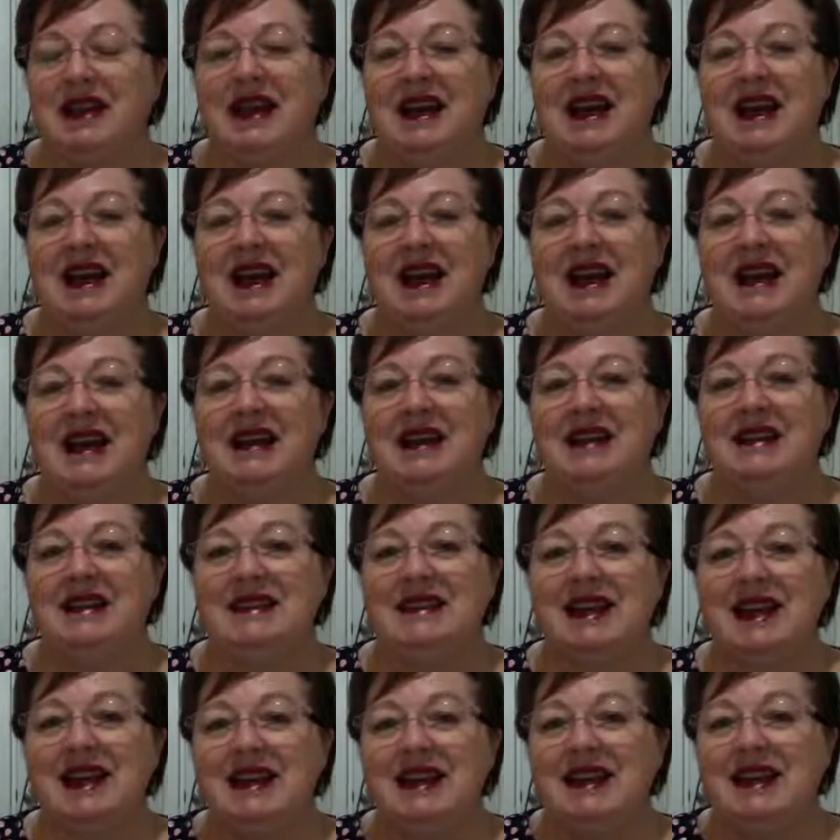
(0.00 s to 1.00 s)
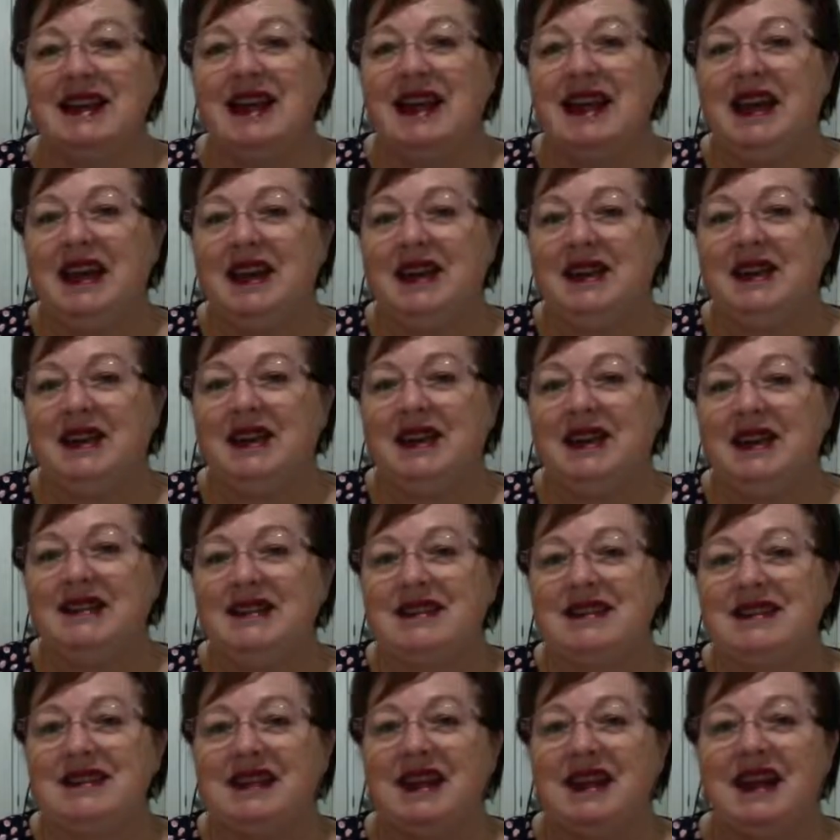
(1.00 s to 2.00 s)
and take care of
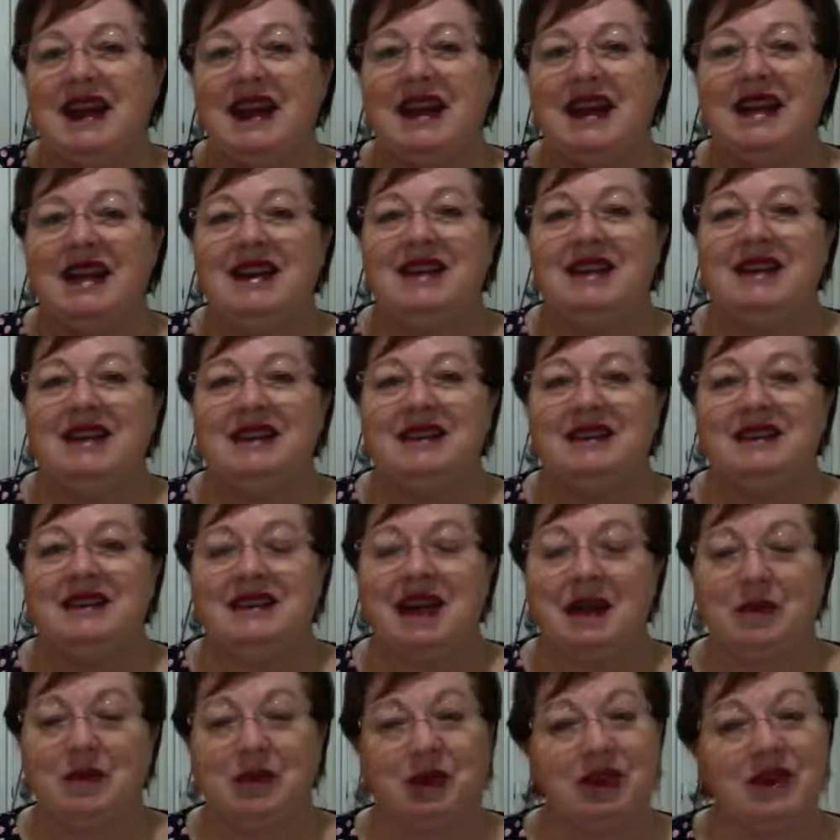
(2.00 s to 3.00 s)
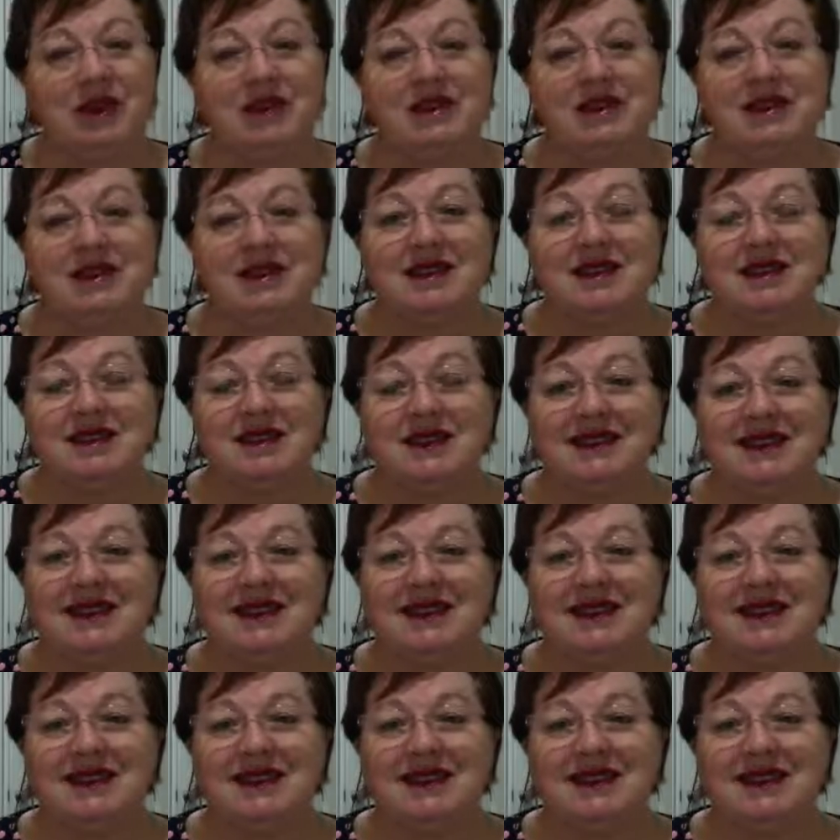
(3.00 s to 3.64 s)
us, and they weren't,